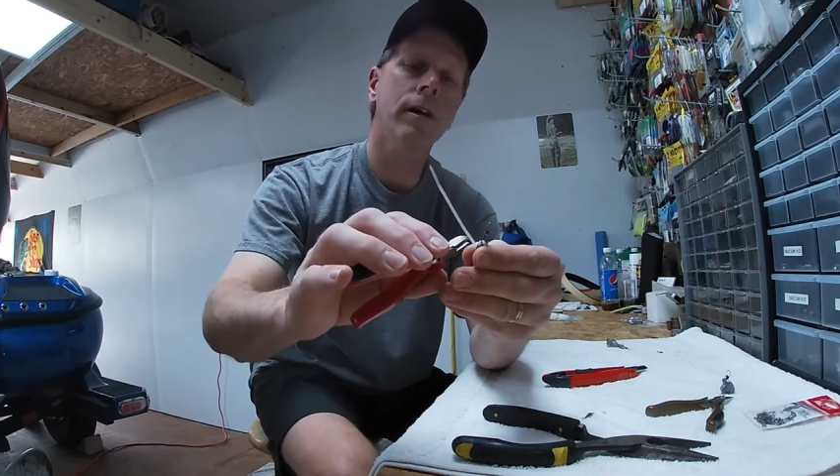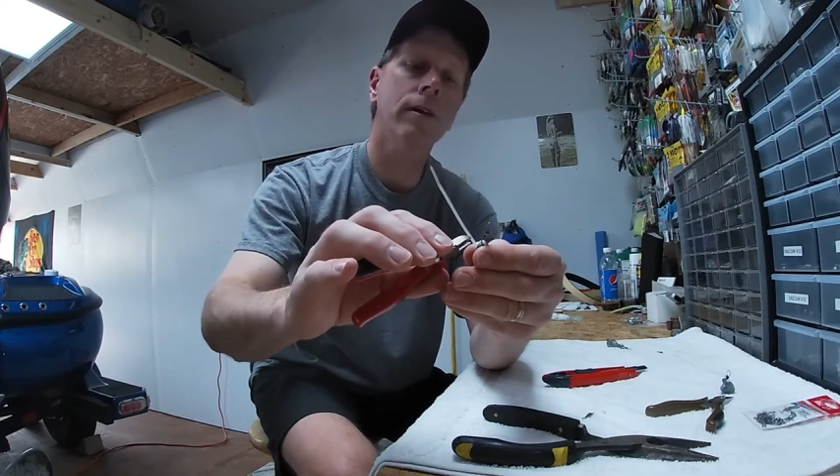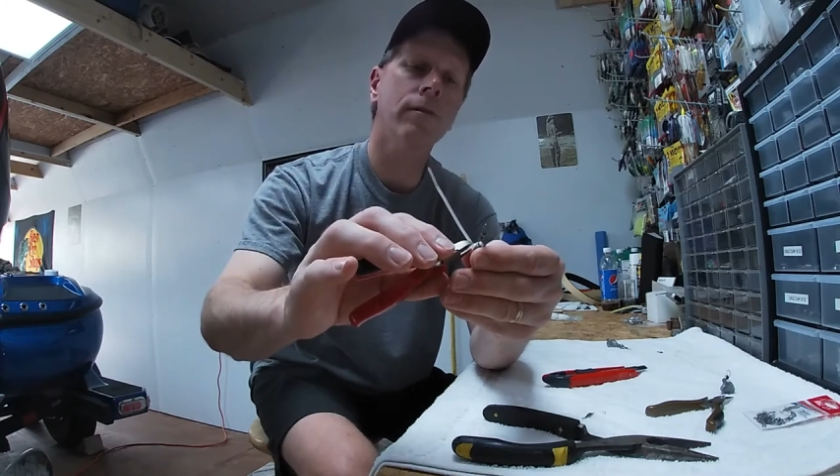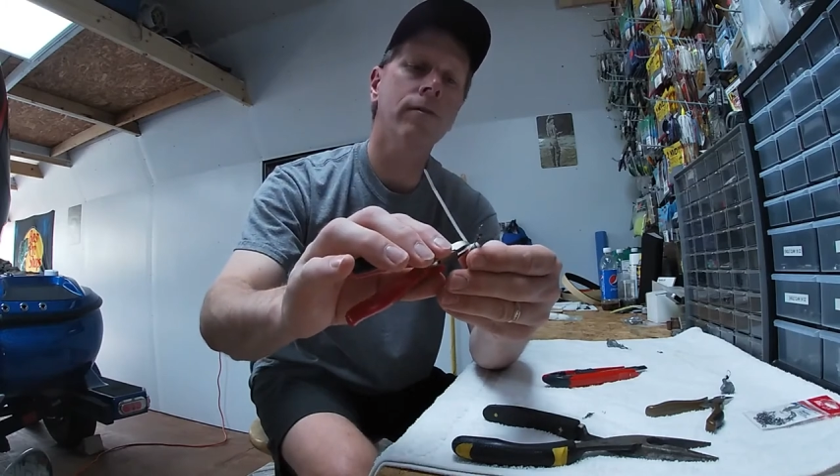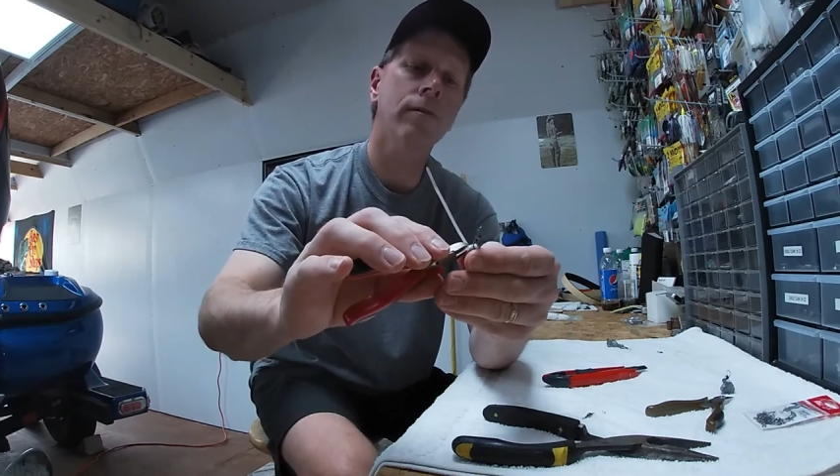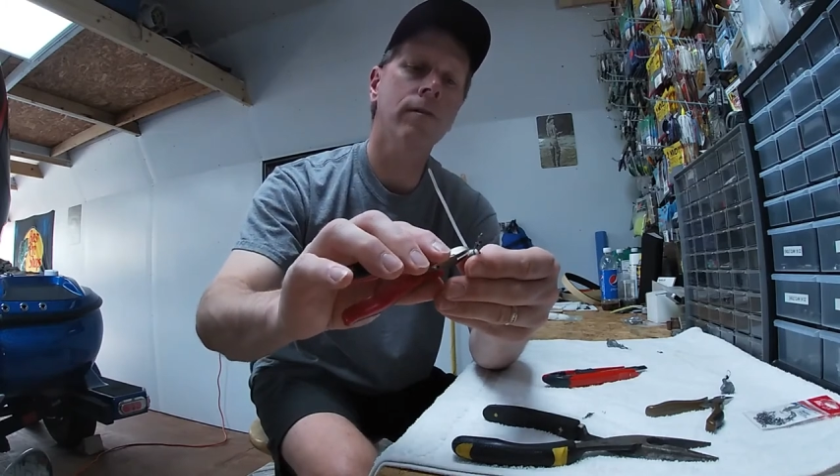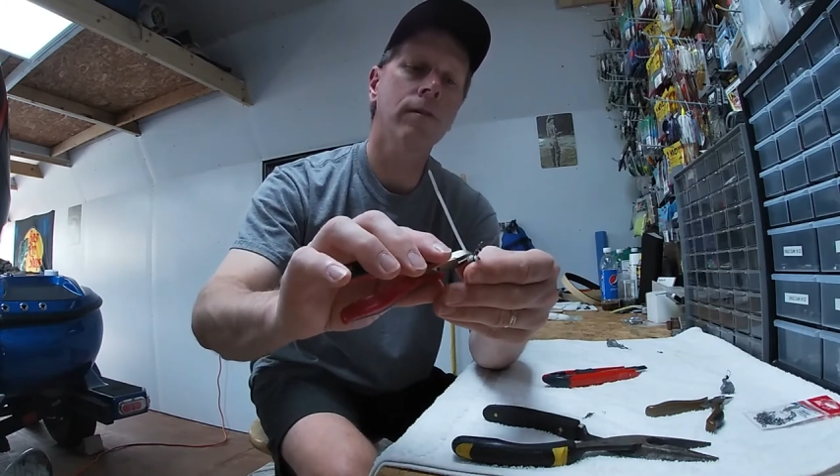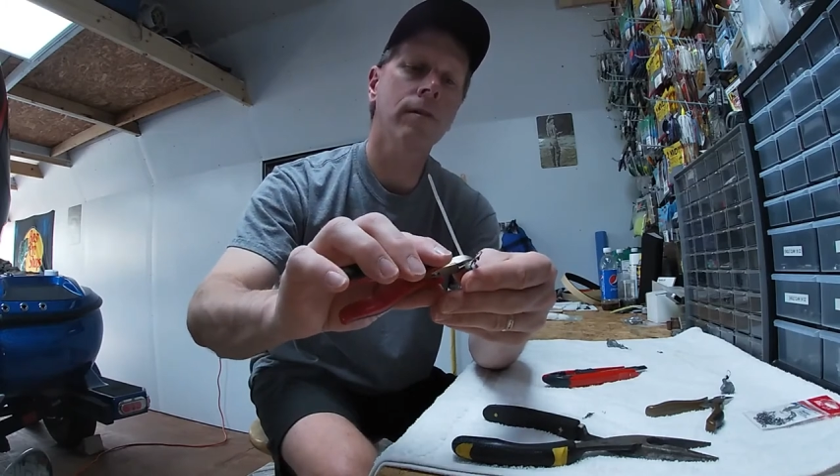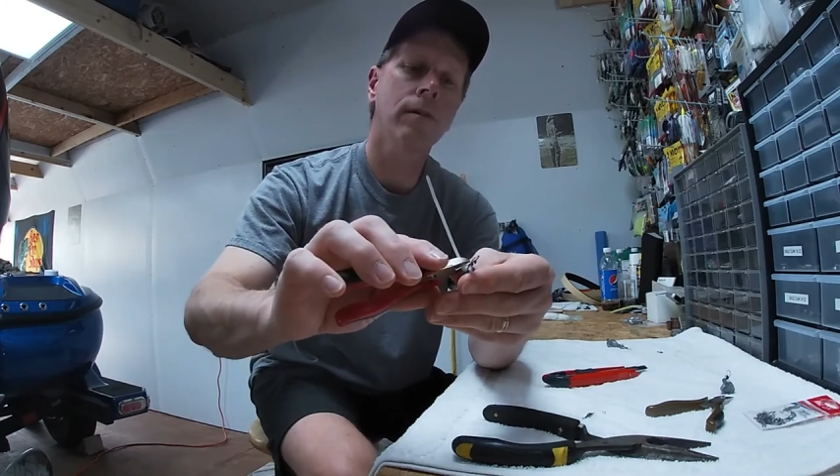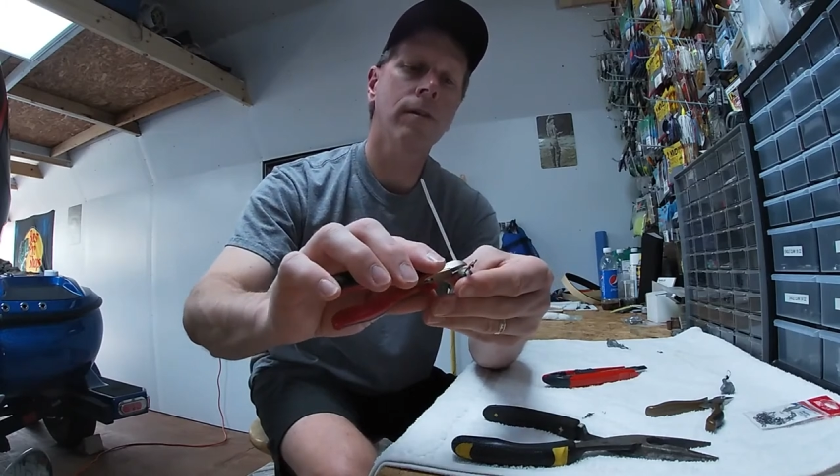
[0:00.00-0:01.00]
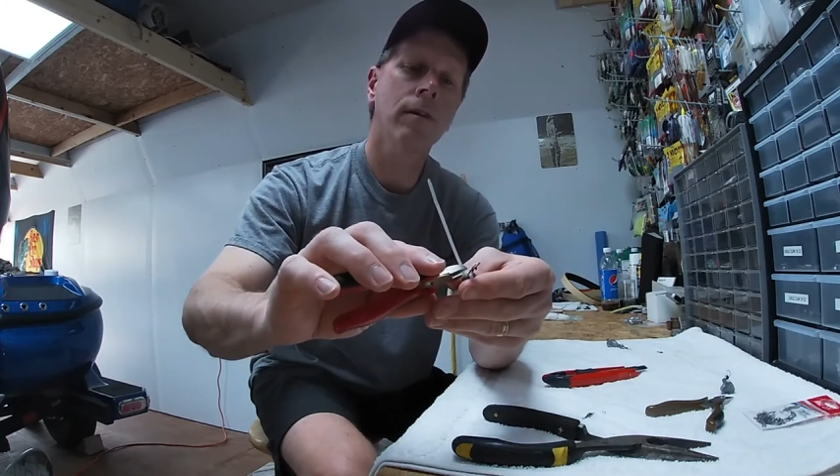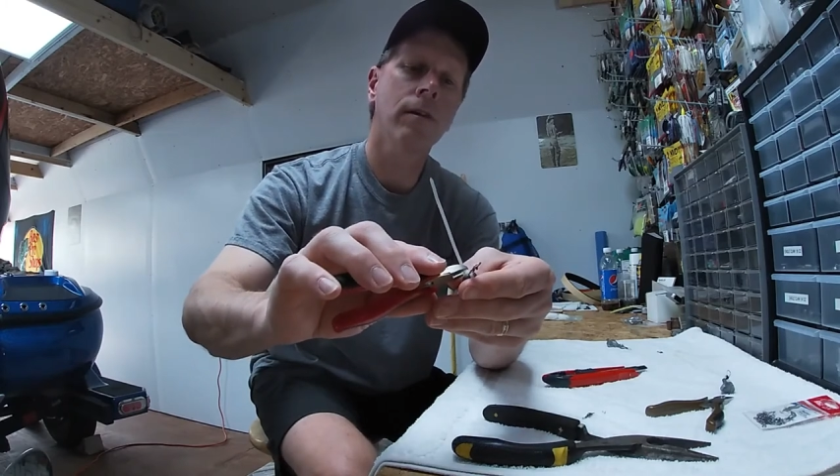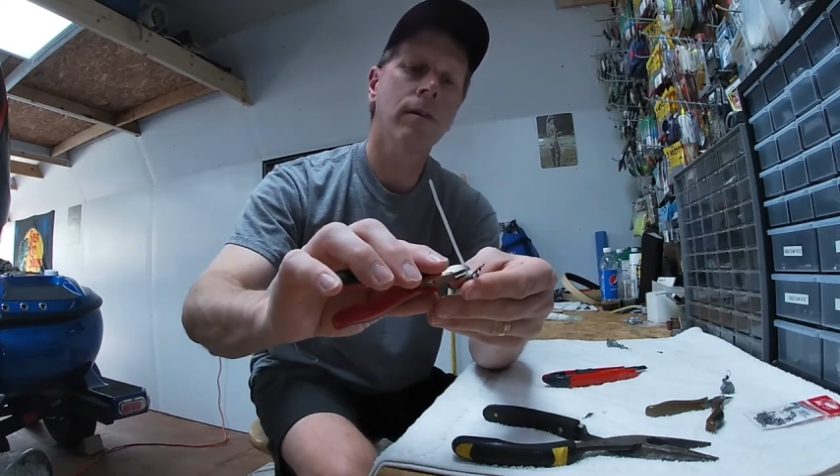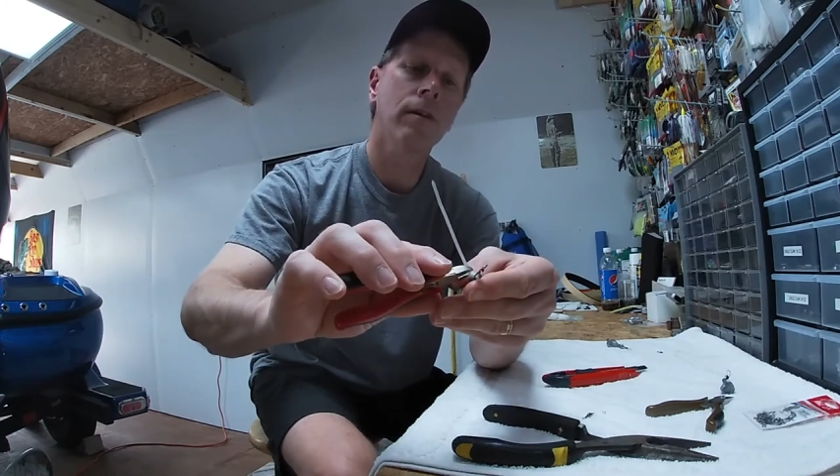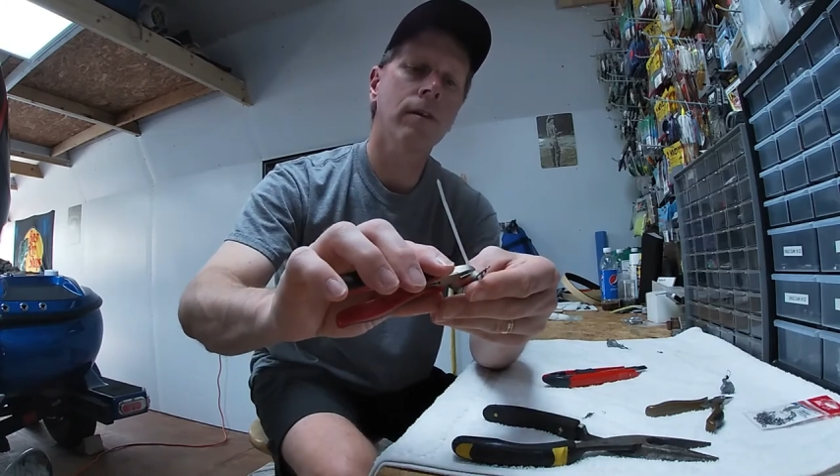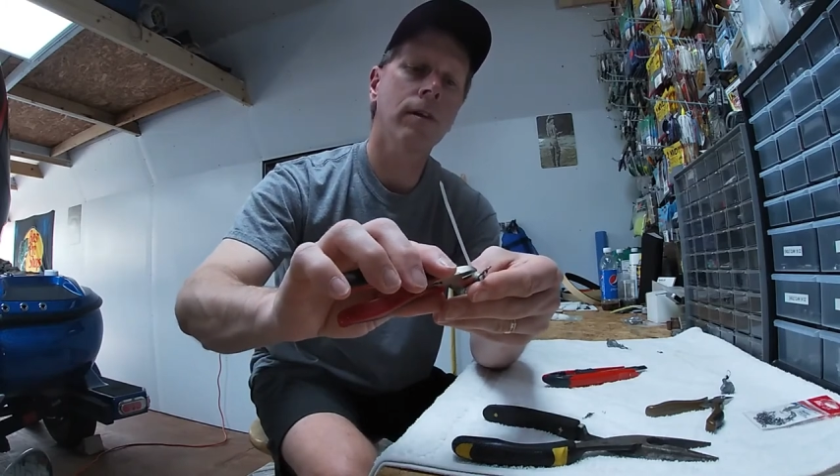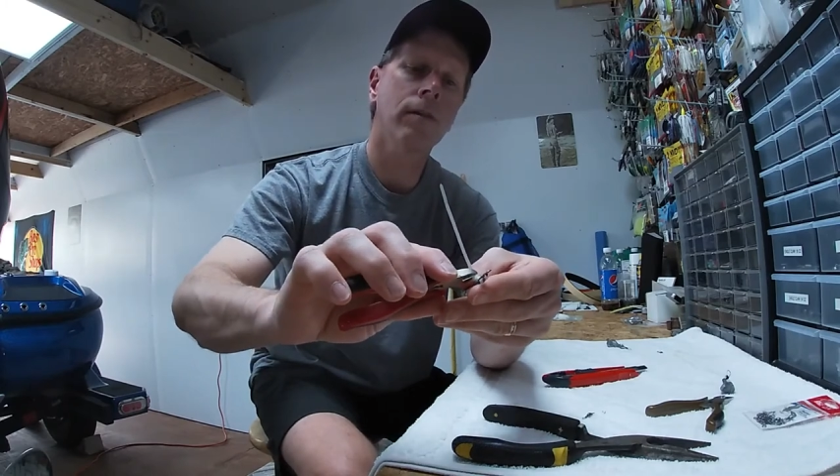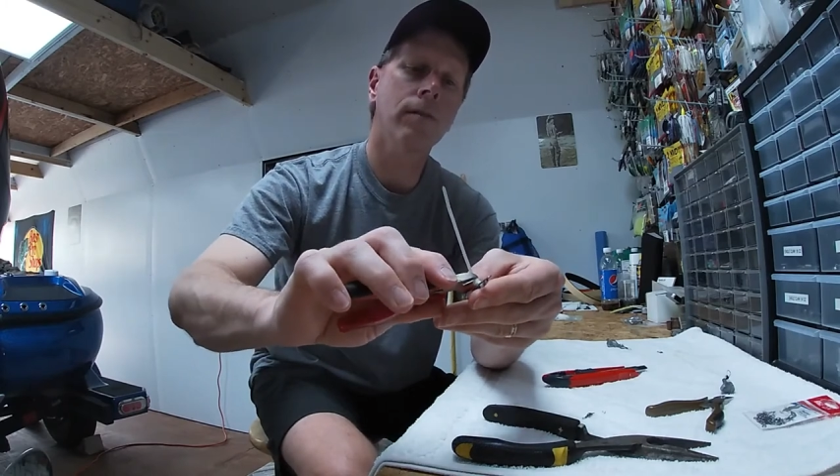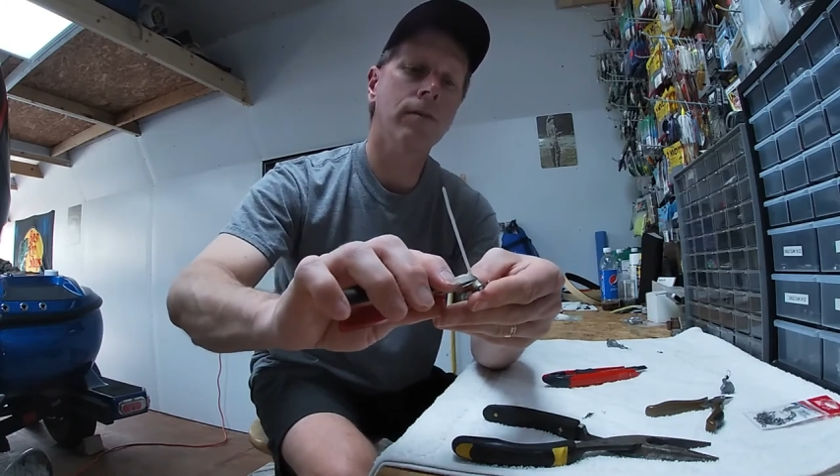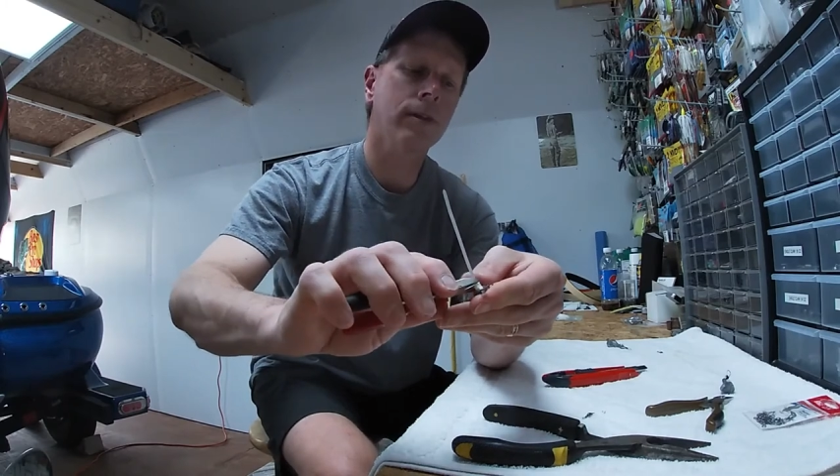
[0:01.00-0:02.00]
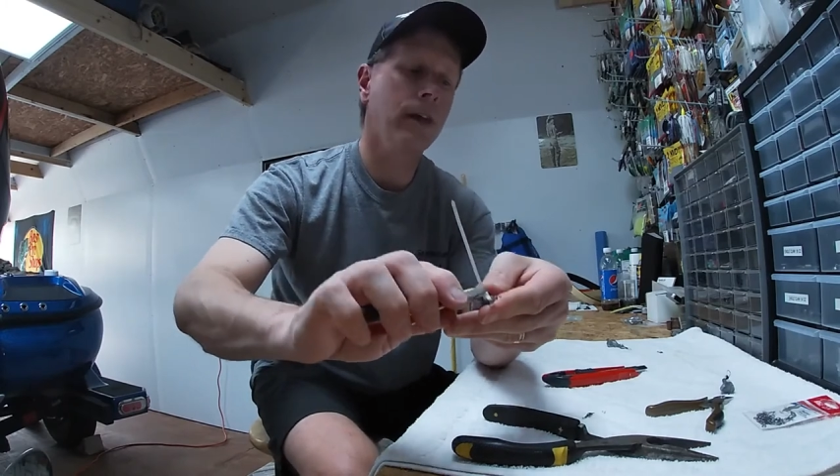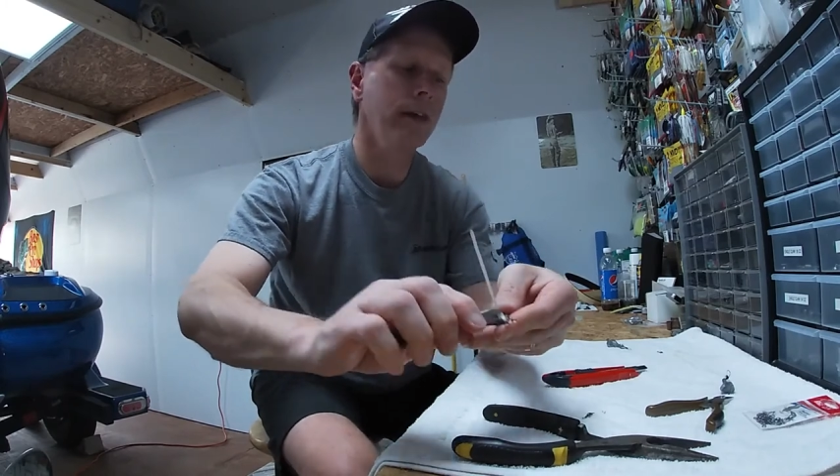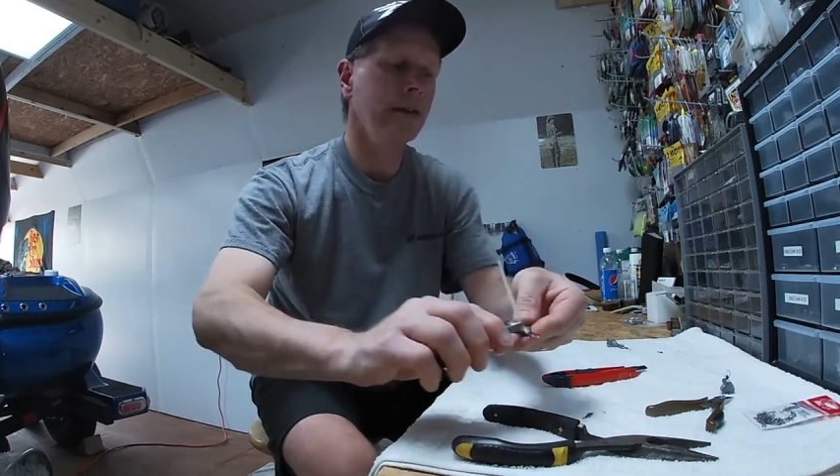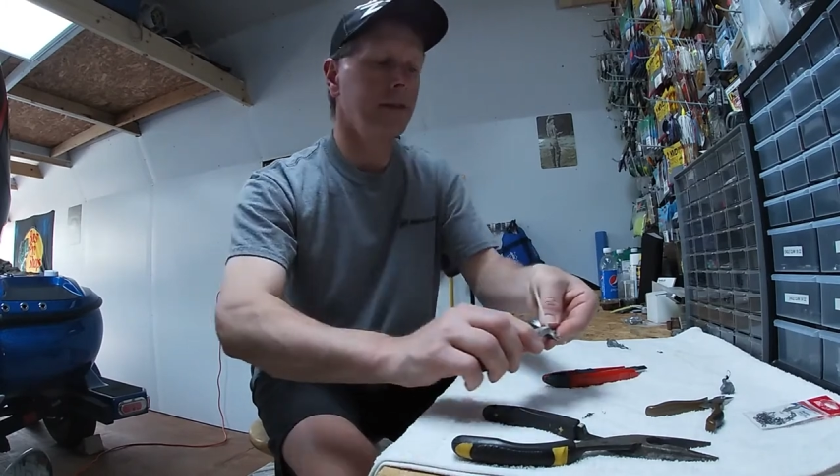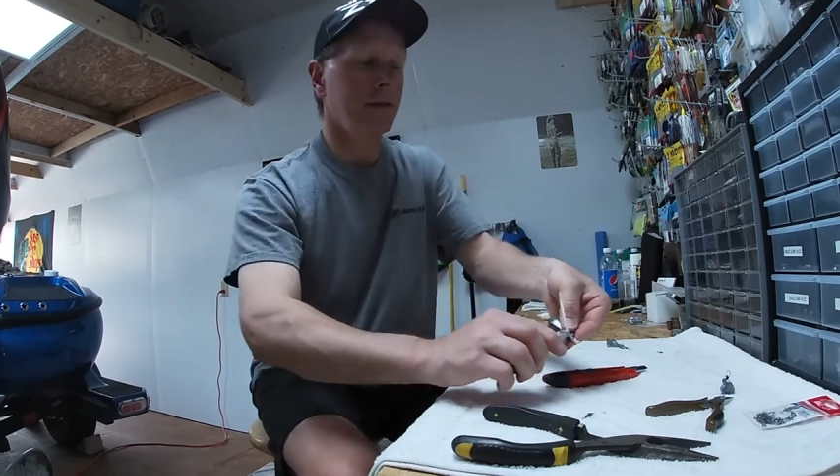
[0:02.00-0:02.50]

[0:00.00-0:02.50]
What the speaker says: cutters, get it real tight,